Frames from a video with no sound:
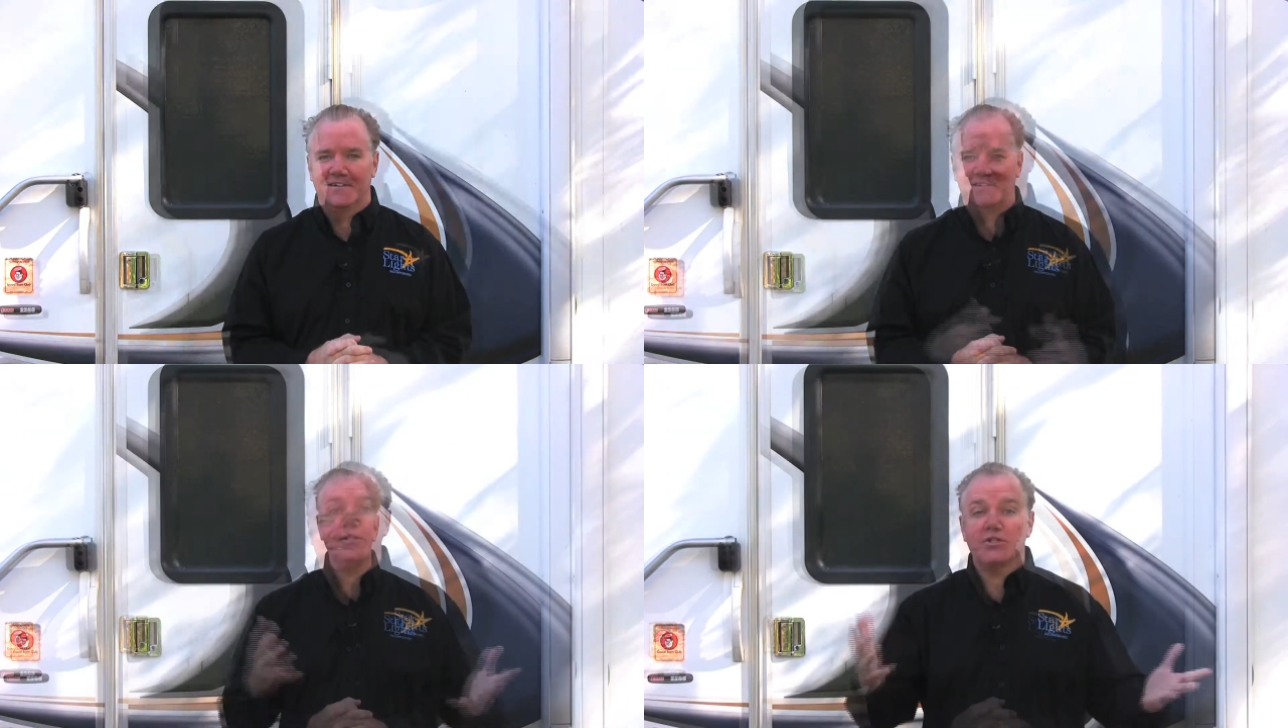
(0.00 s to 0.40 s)

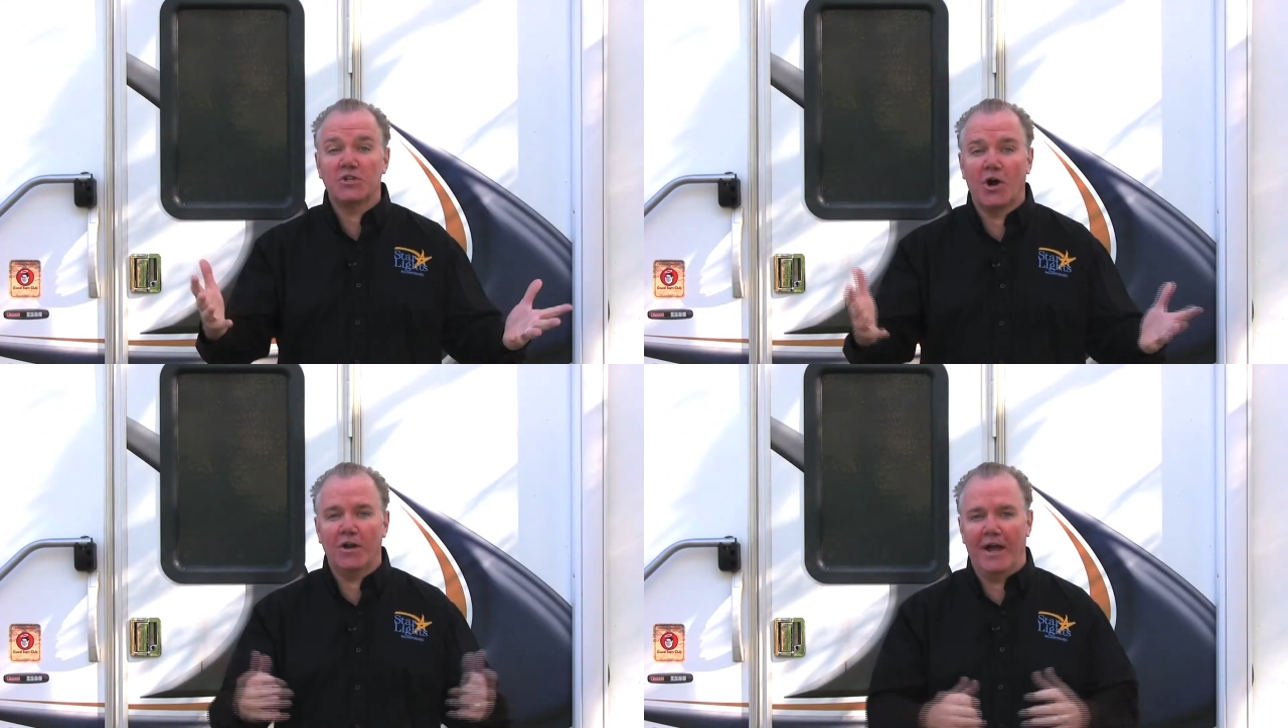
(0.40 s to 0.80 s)
At
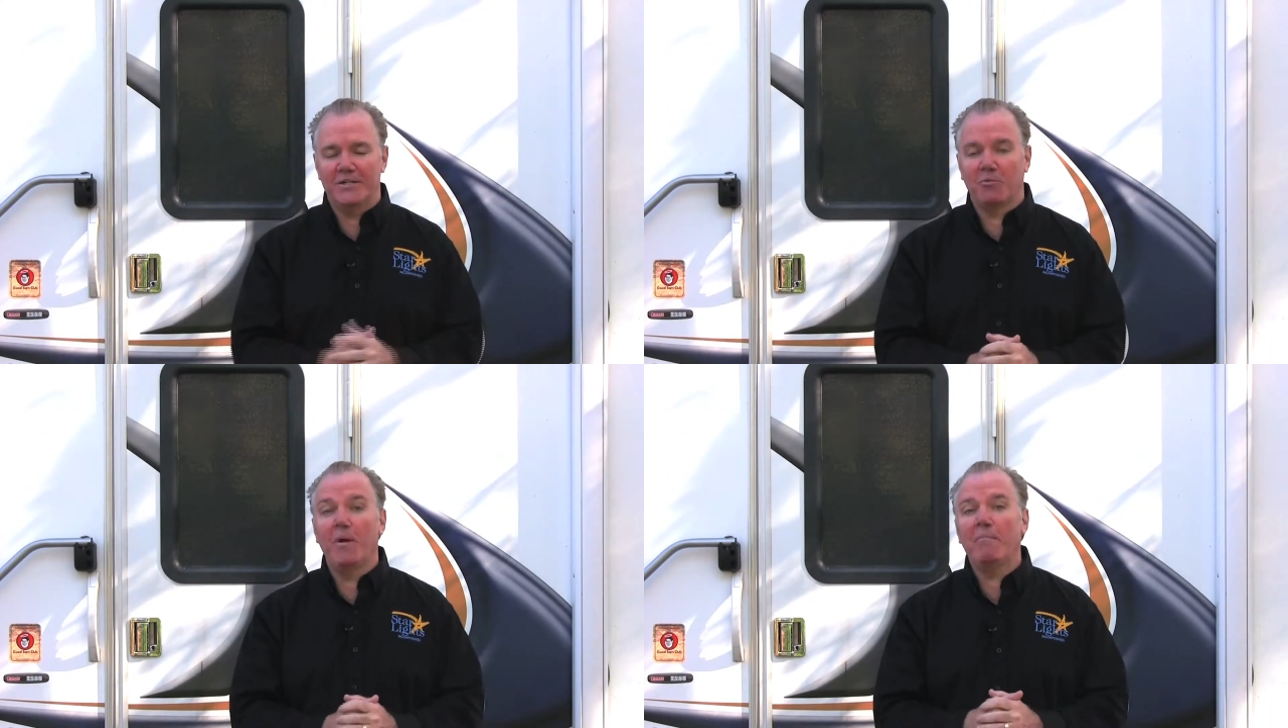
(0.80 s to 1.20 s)

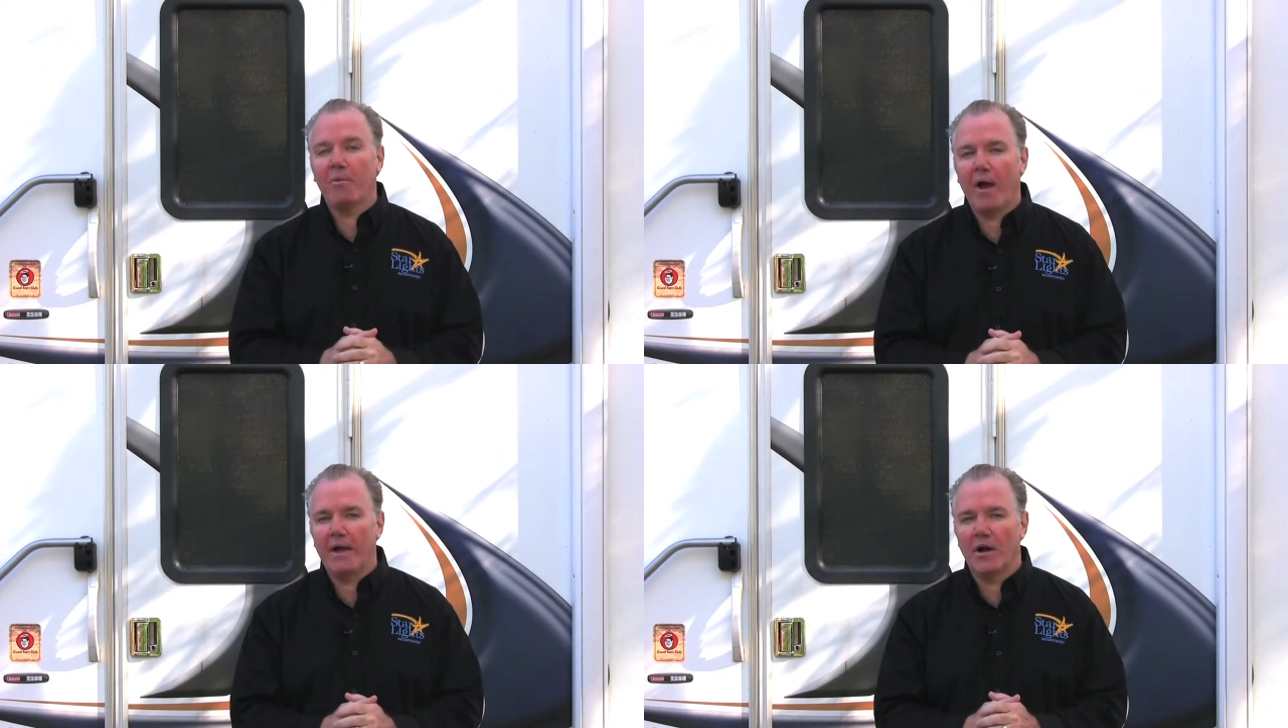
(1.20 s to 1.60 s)
Starlights, we
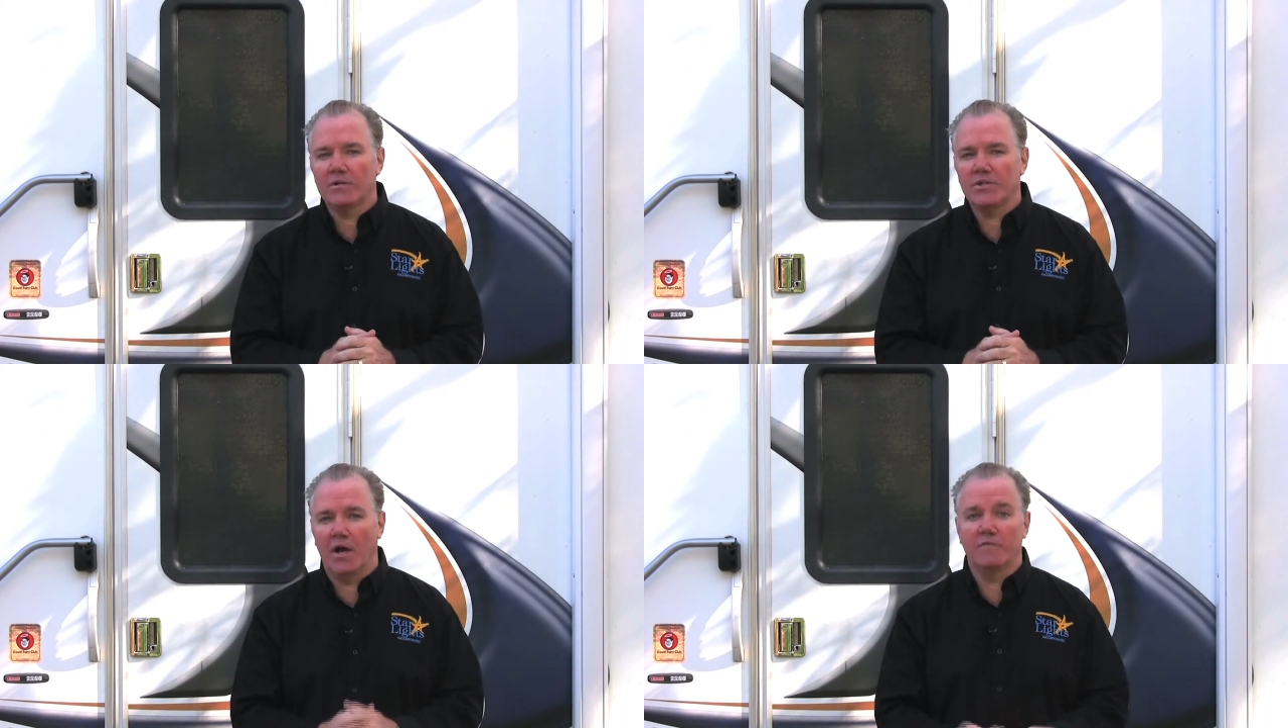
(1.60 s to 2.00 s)
pride
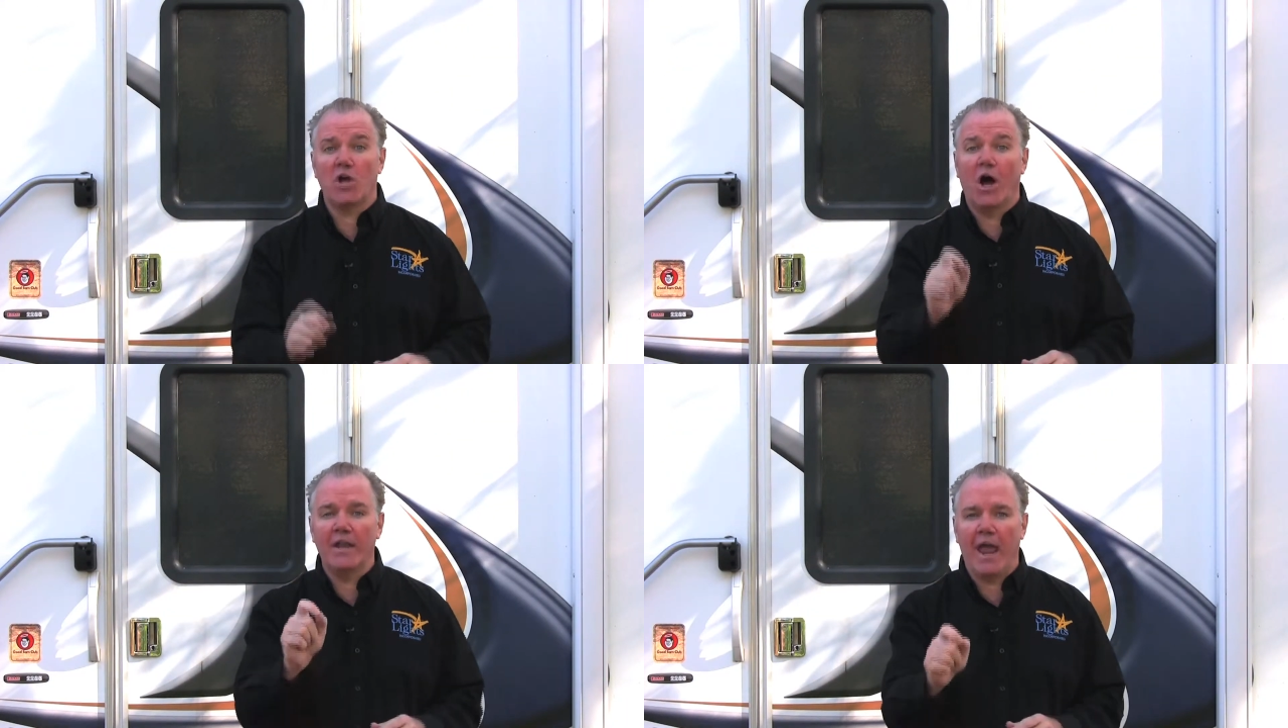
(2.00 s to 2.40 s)
ourselves
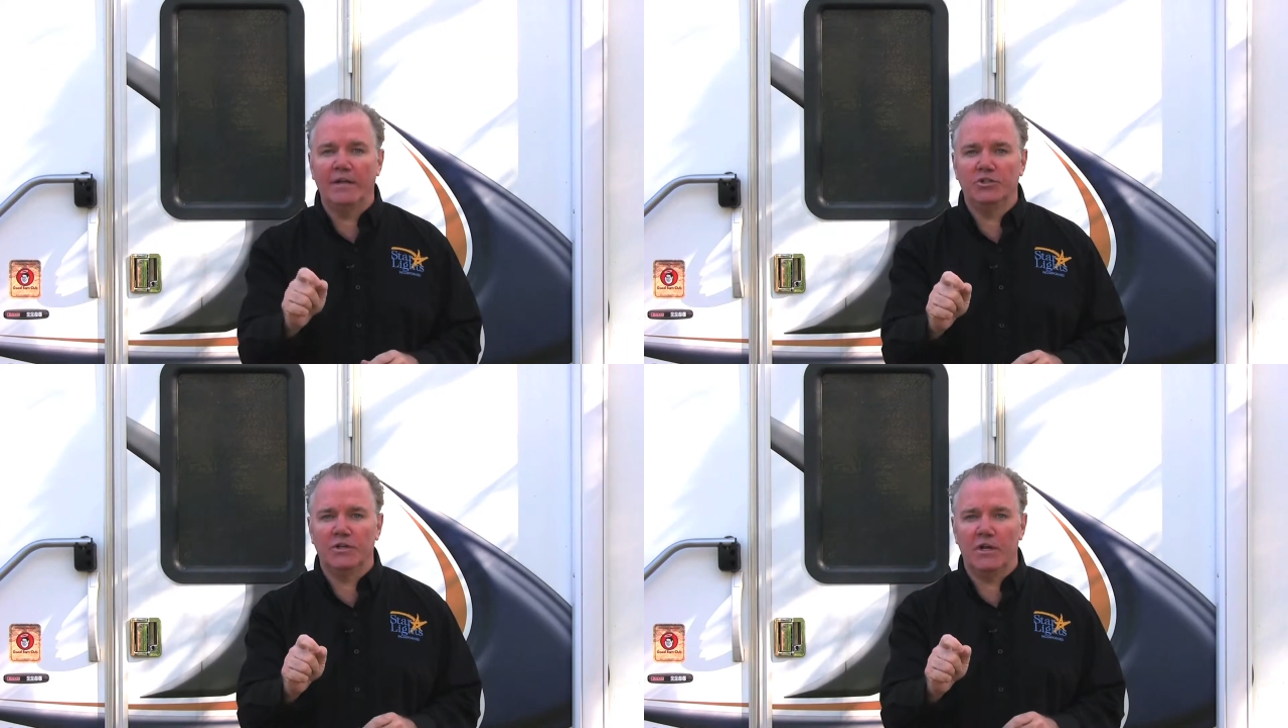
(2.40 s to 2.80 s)
on
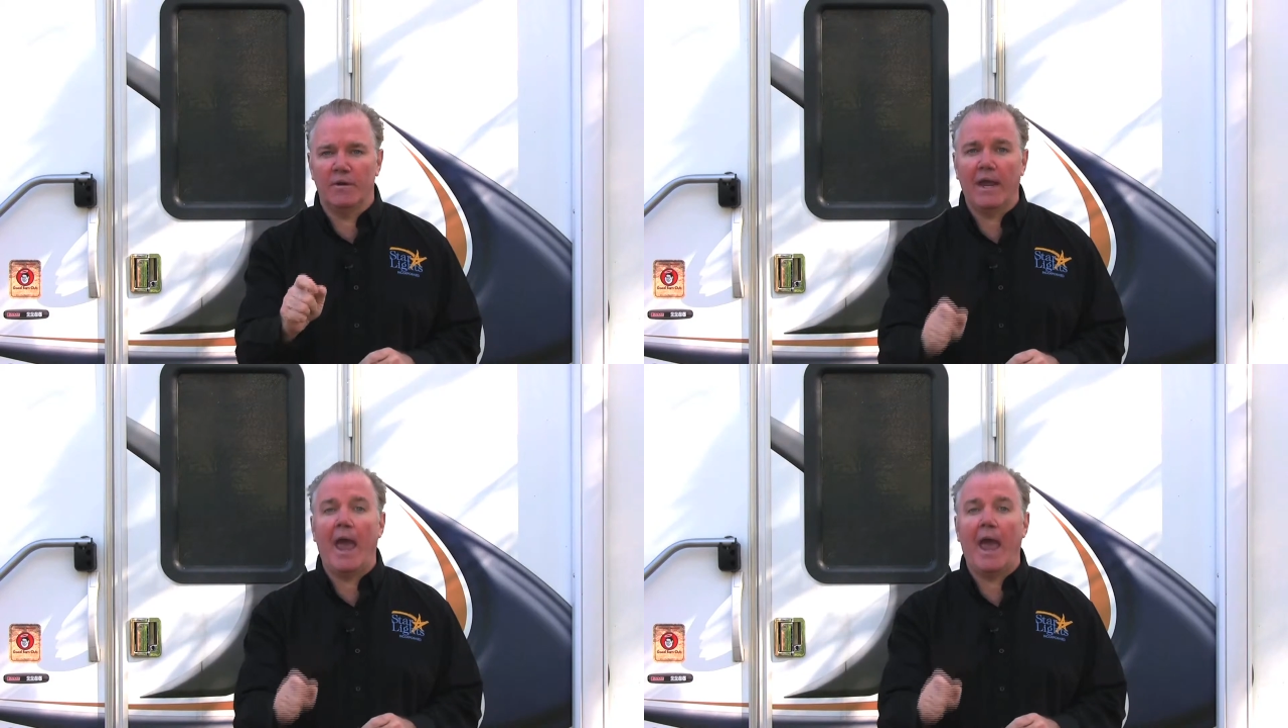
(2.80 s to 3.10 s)
engineering